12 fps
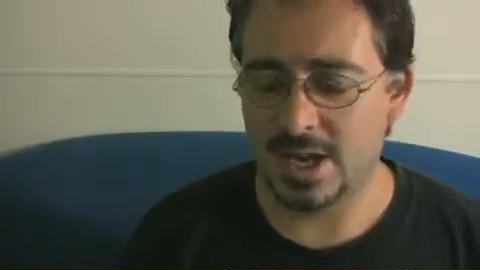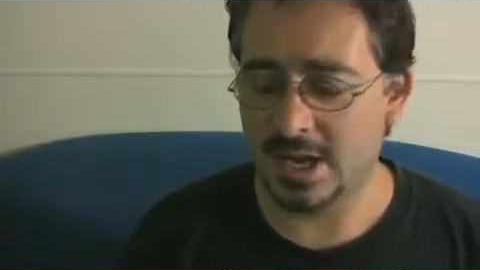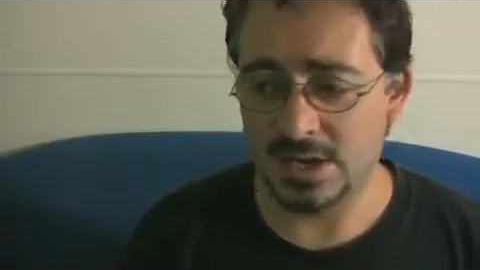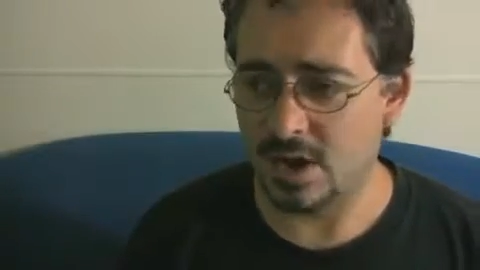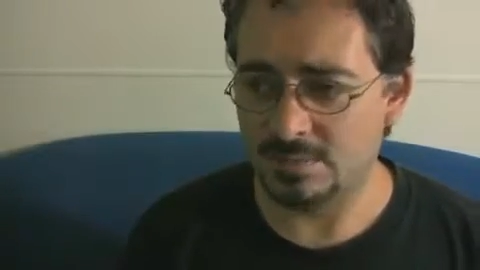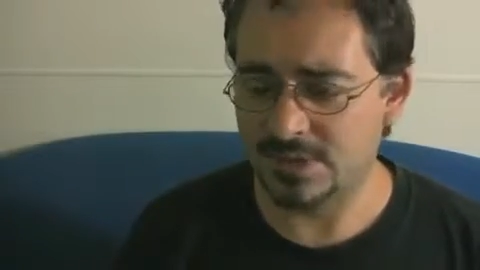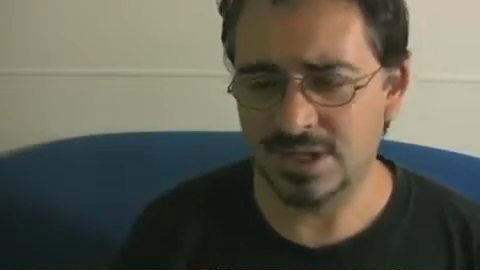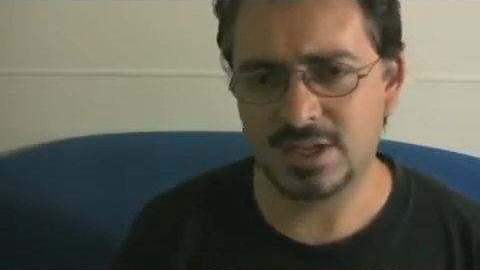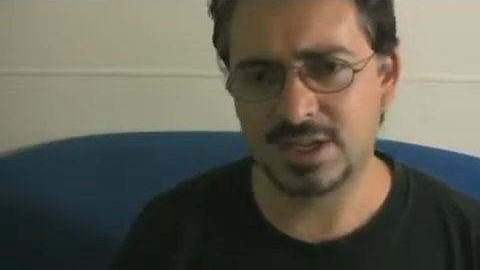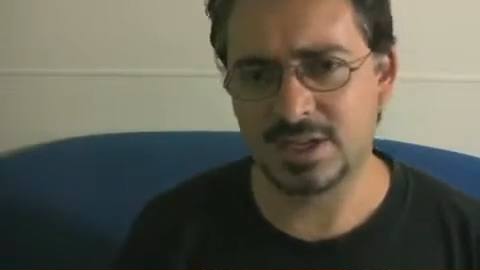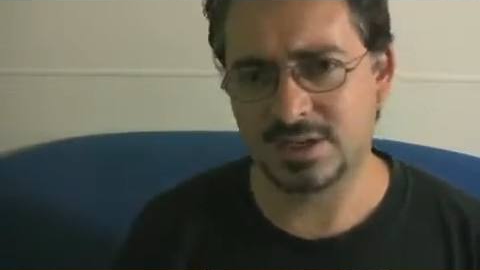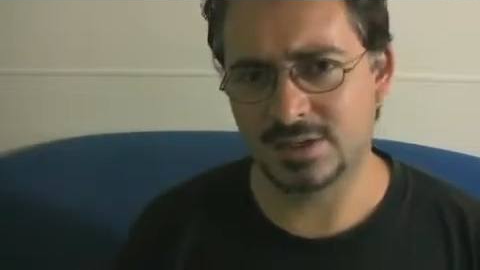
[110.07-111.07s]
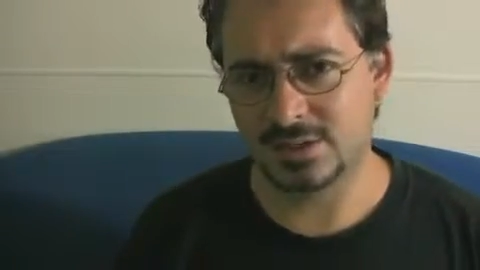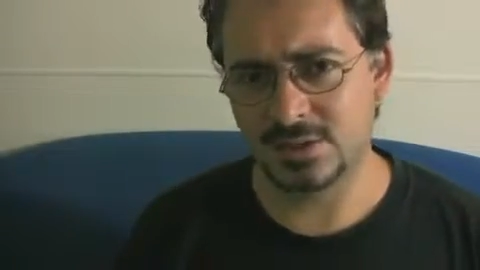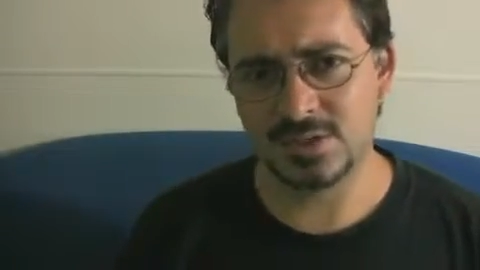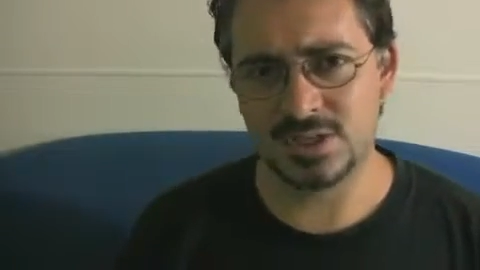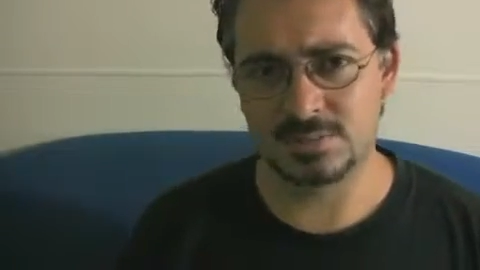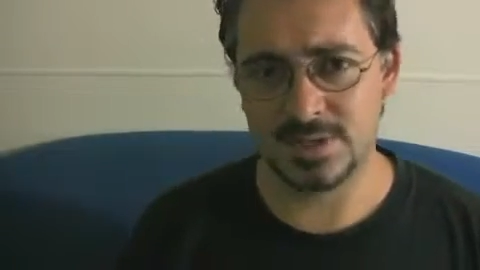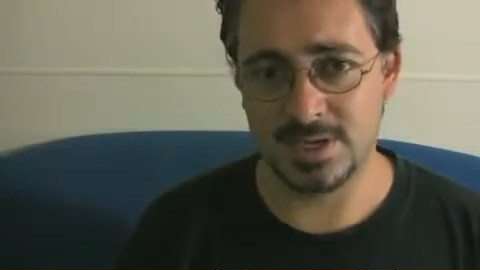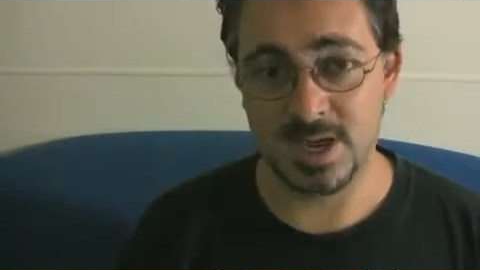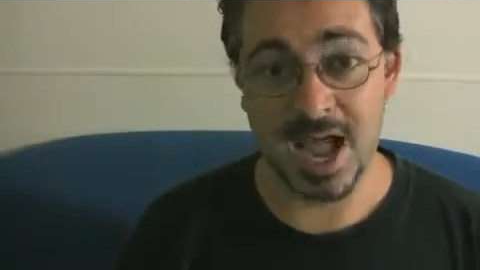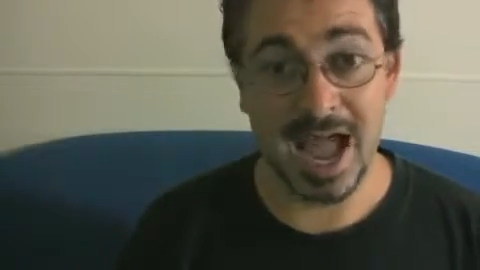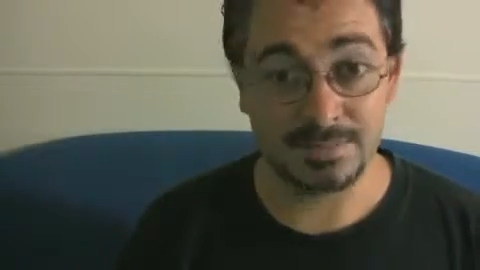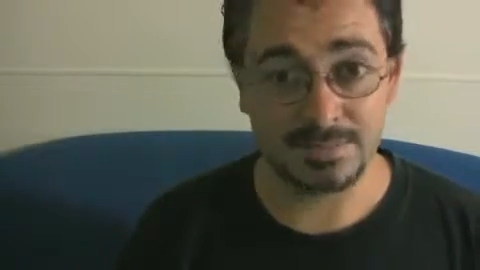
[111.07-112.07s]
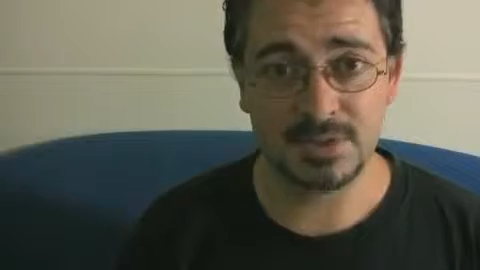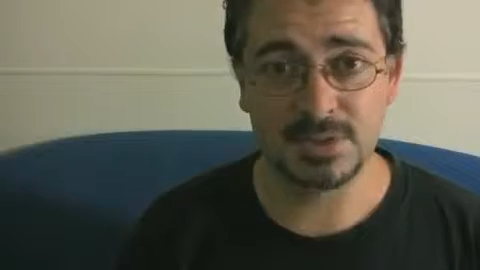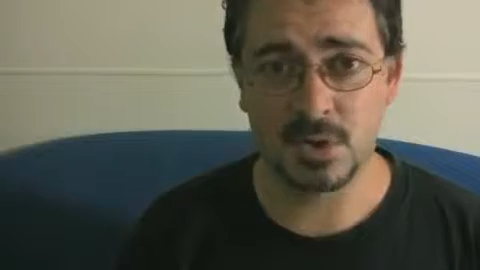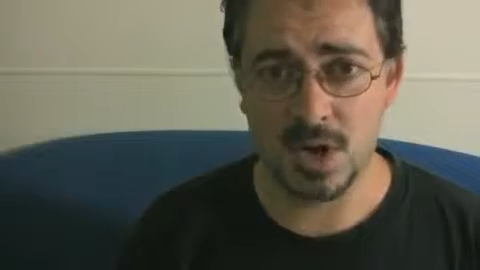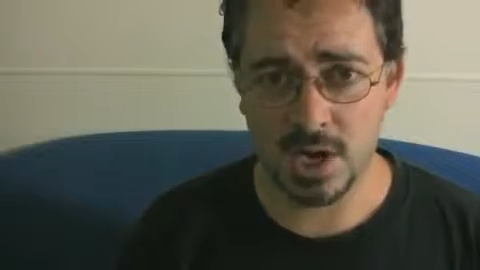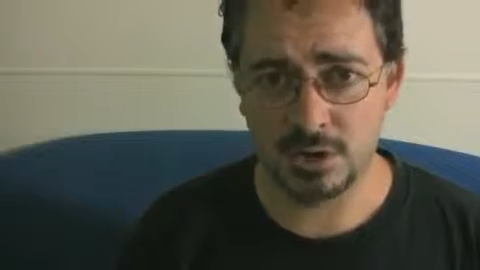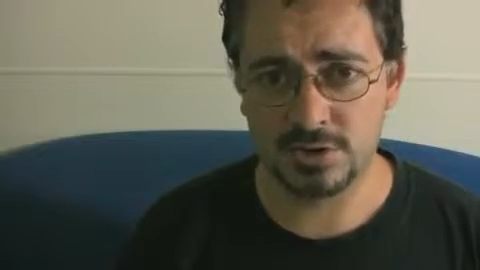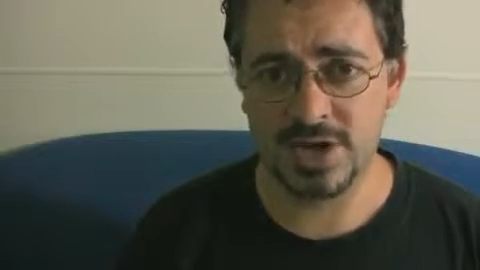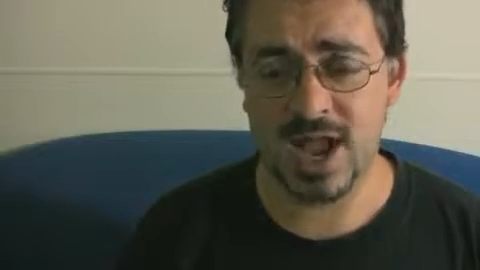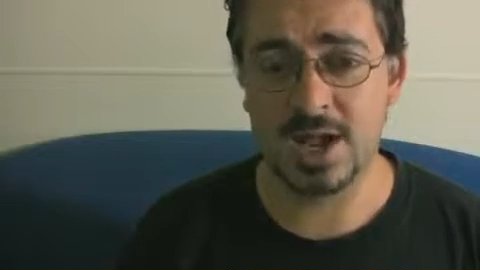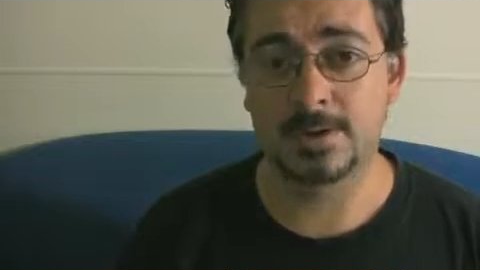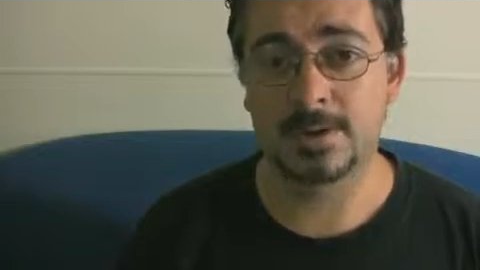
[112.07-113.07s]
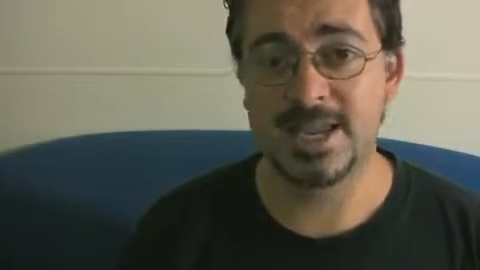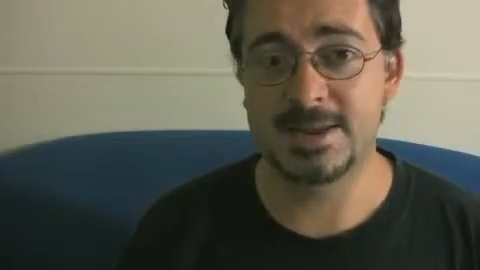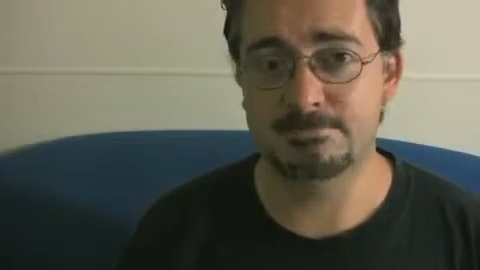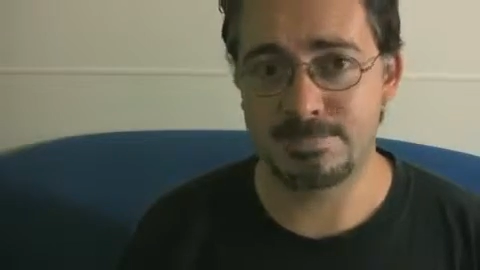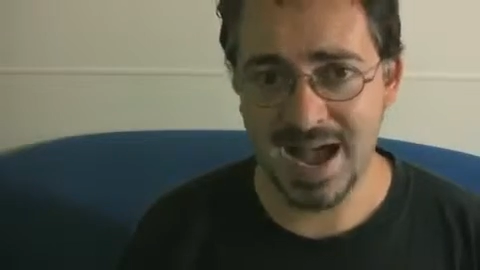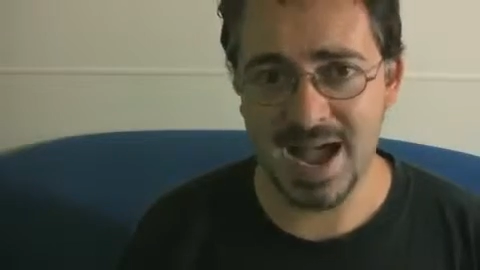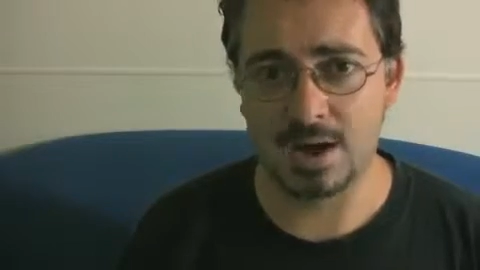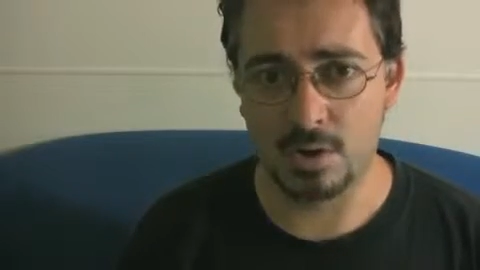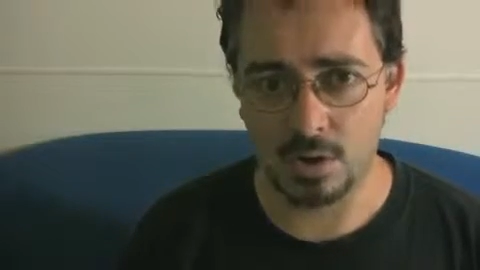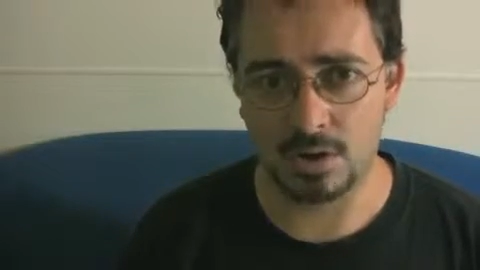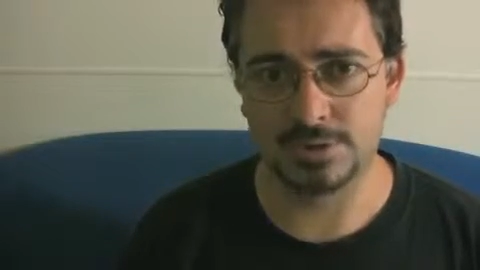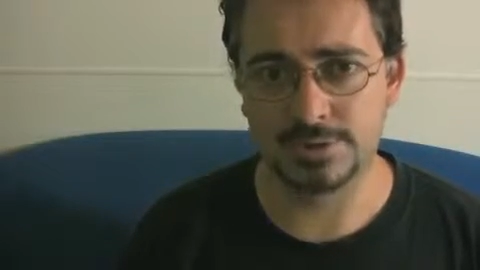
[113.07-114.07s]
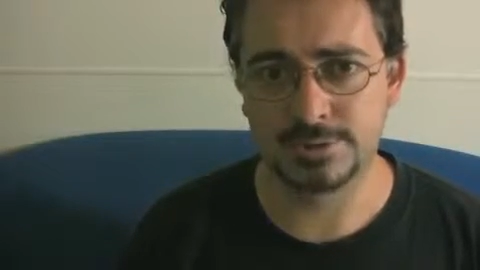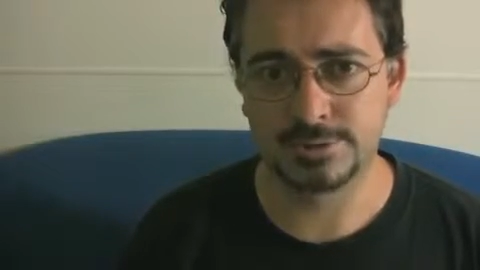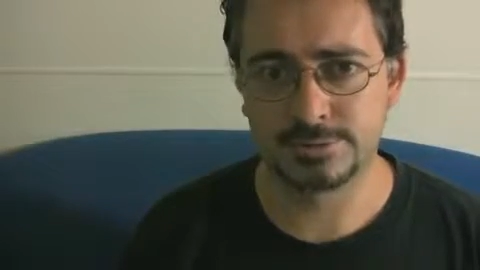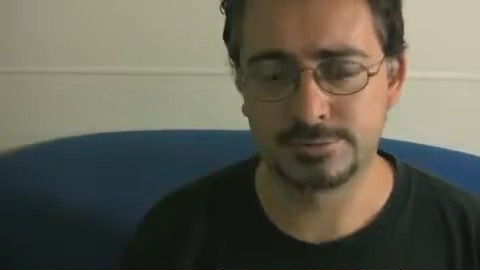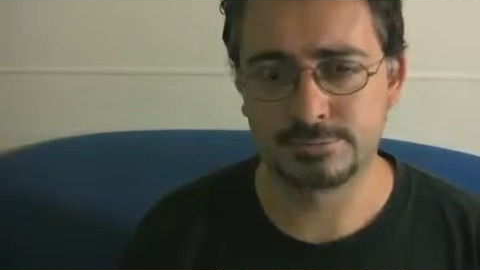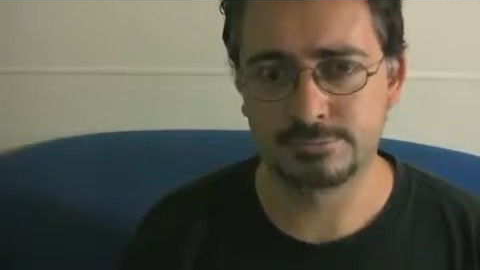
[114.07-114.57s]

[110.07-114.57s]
And I'm thinking it used to be, I'm so hungry I could eat my horse.